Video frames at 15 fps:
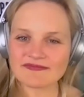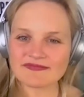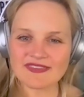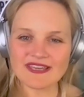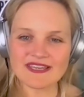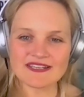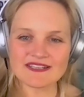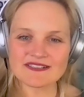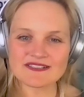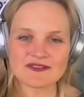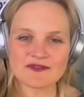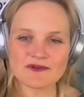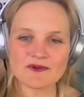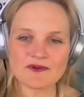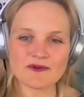That is
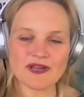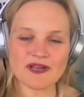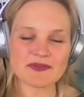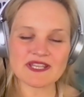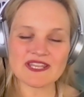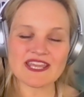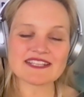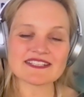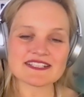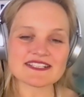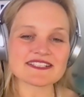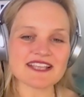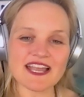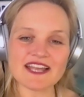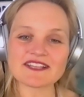so cool. I mean, that's
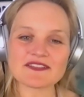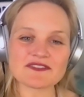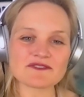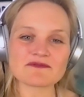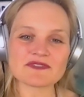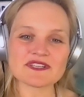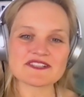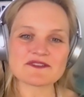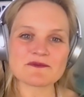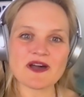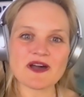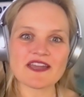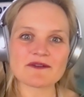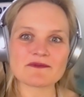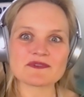exactly the reason
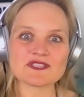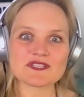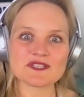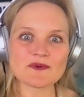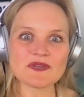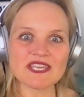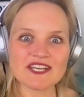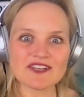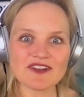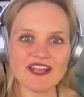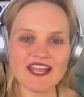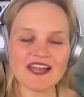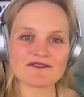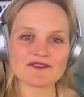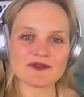why I was so eager to
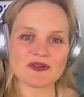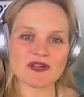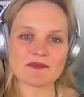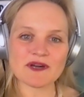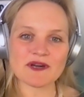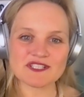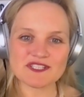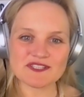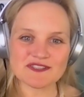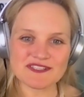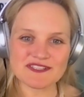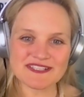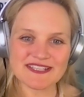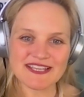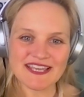have you come on to
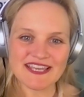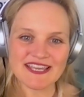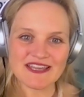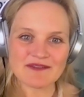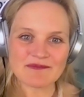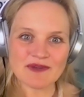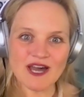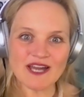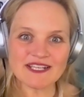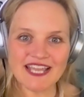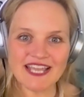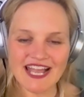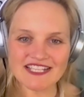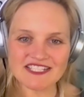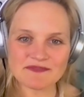this
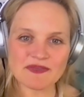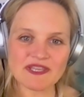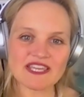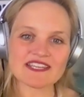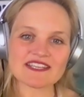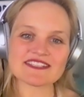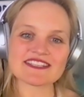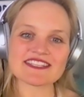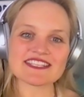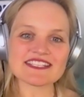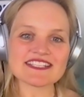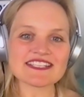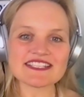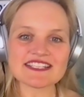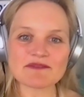podcast, because
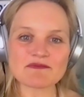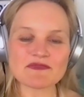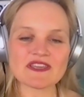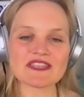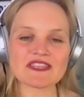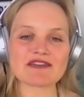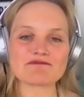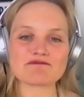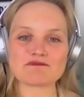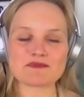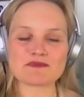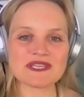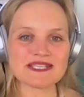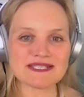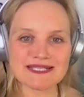this is something that
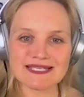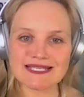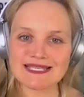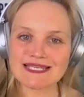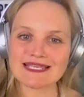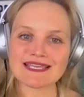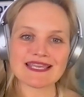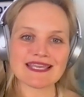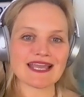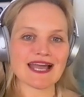busy,